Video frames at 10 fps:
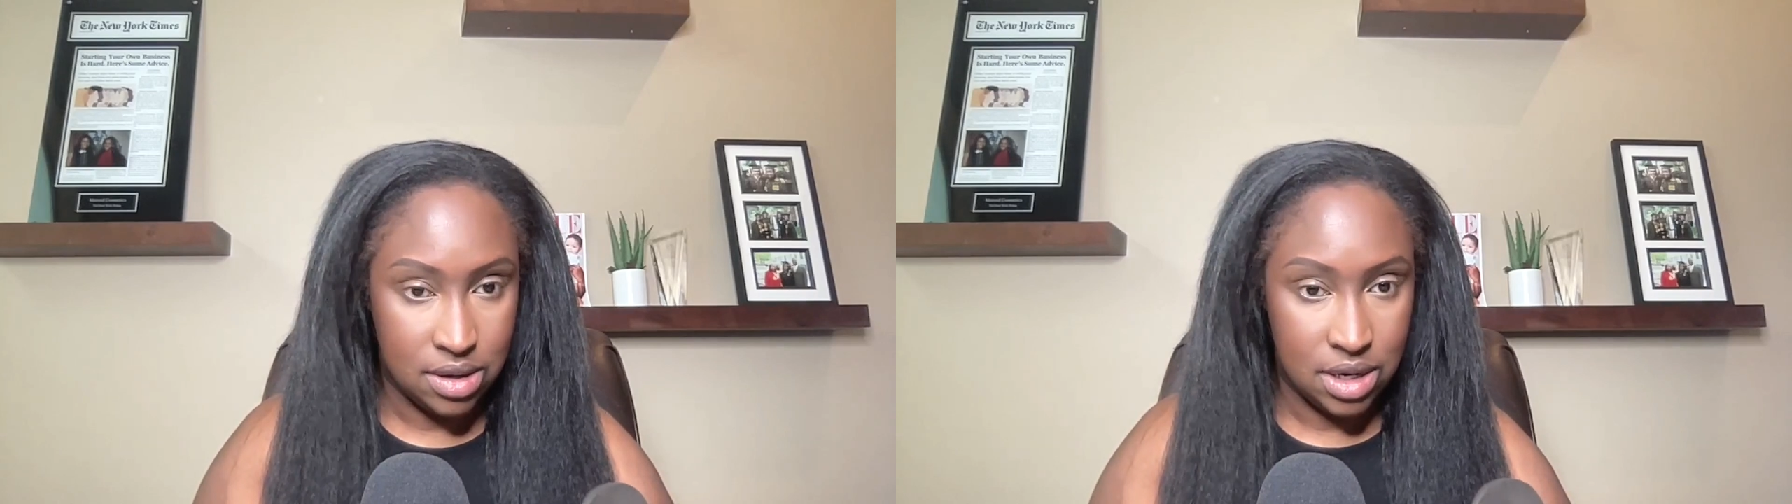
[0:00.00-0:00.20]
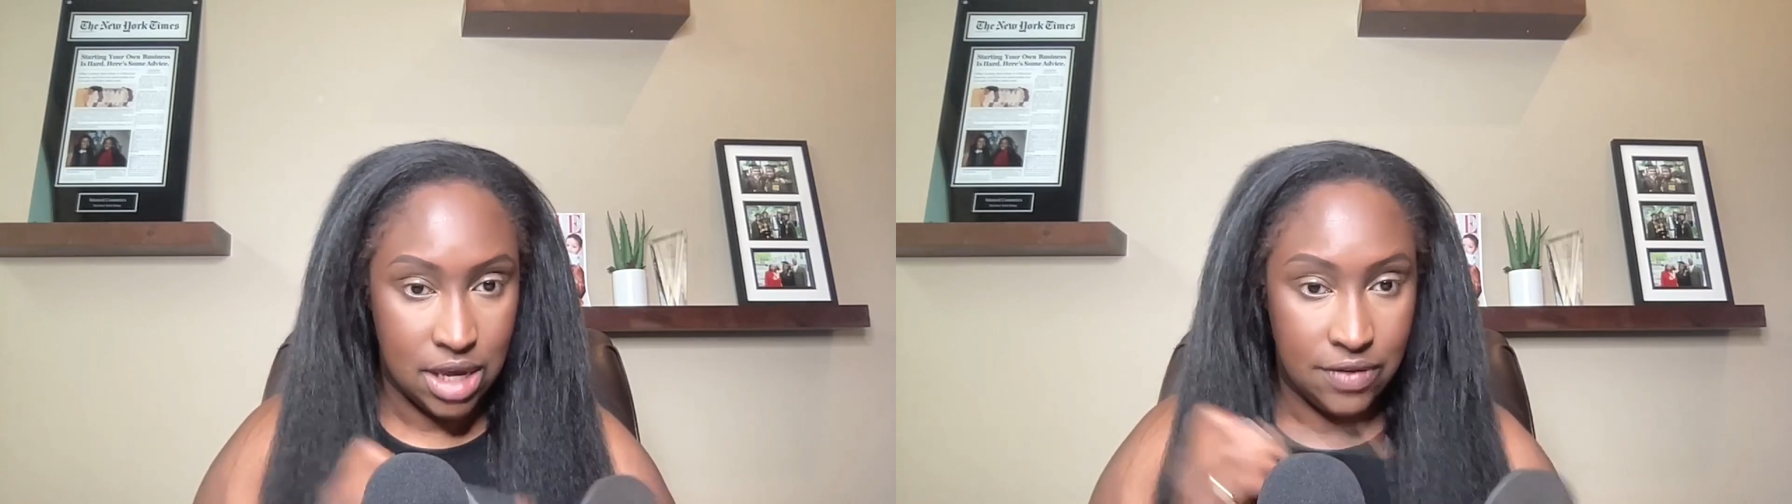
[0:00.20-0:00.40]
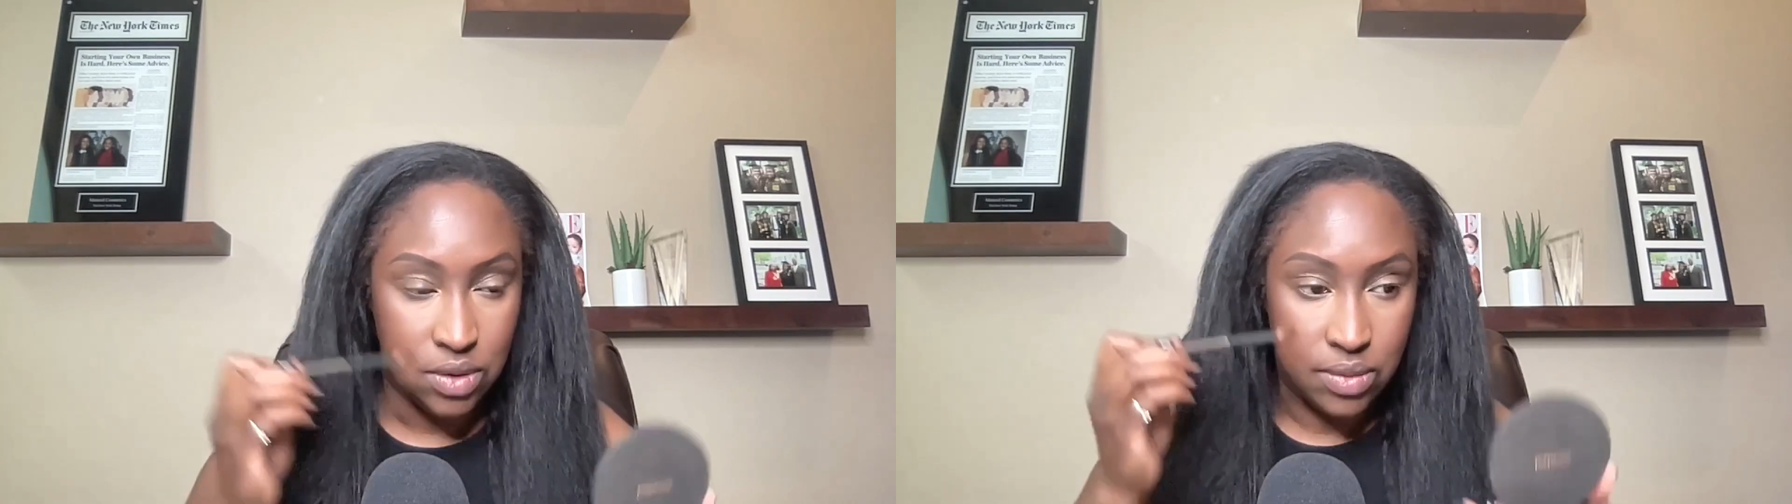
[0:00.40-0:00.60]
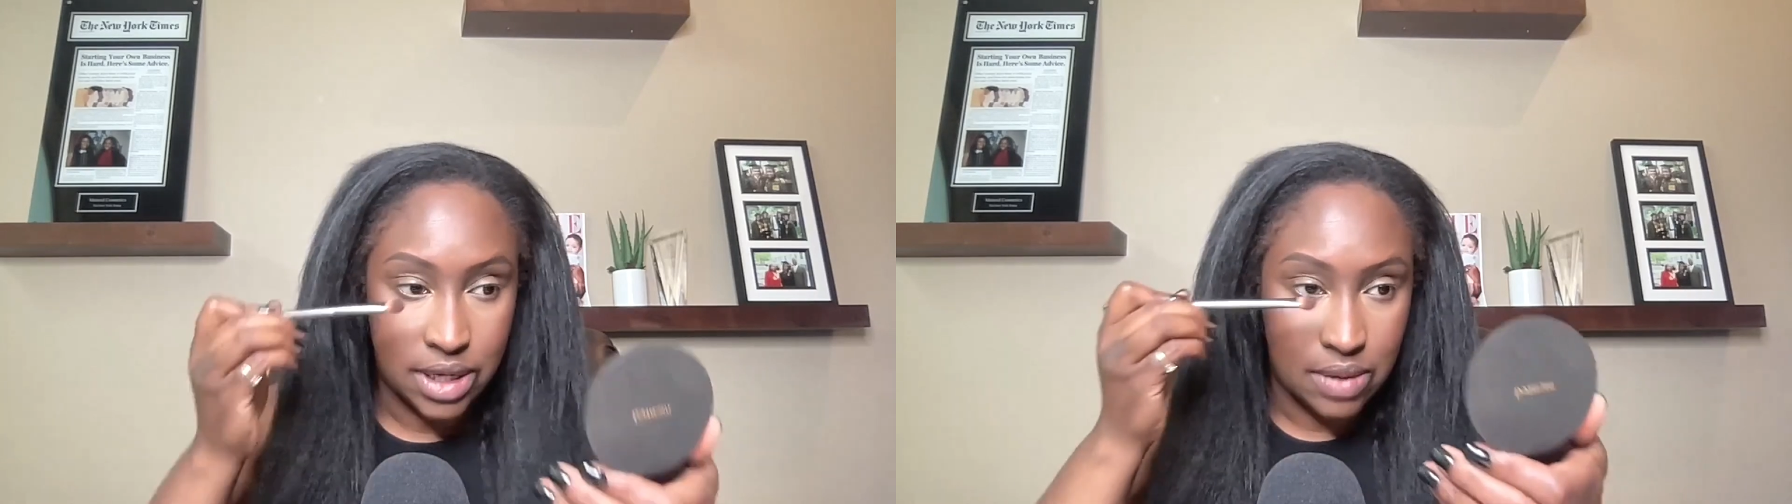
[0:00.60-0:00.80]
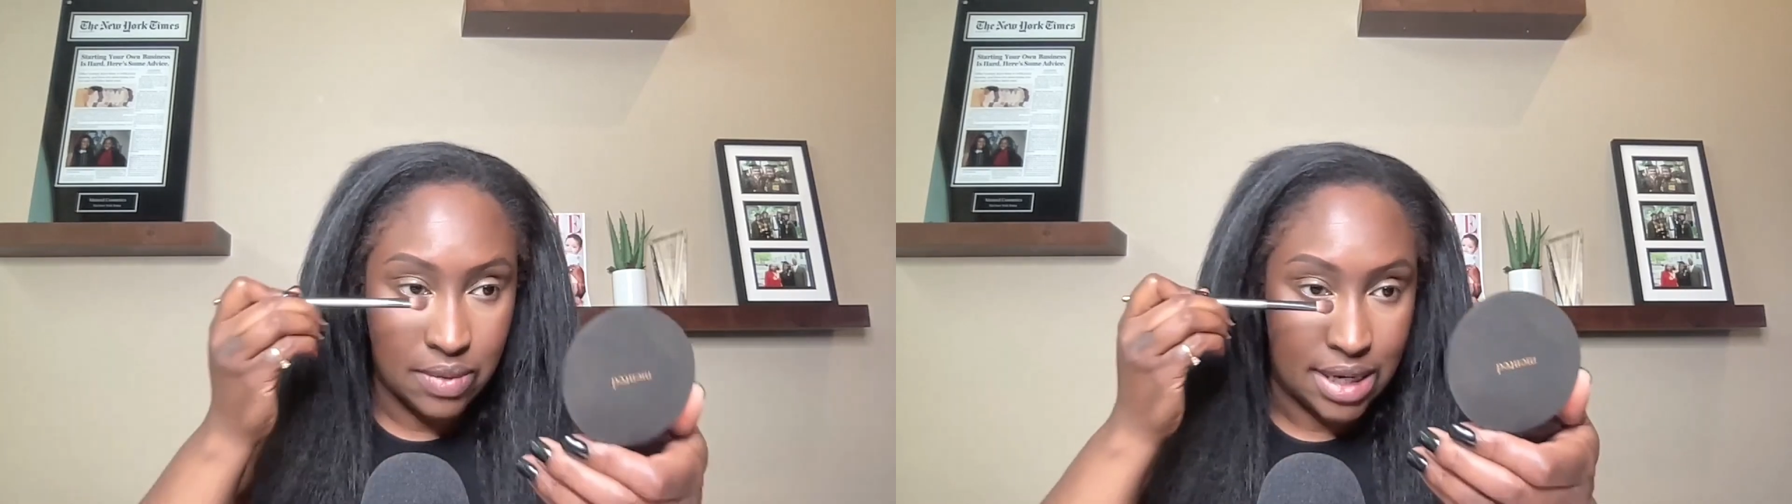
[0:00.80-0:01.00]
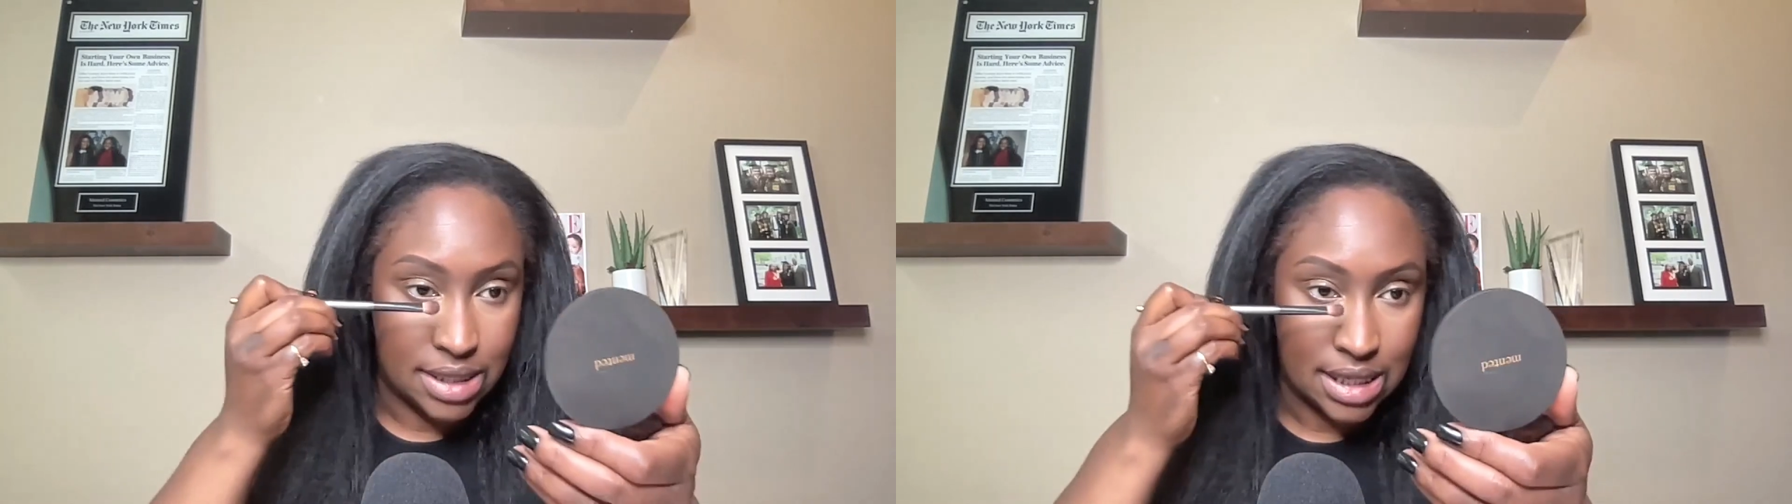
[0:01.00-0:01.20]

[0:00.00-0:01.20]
if you really want it to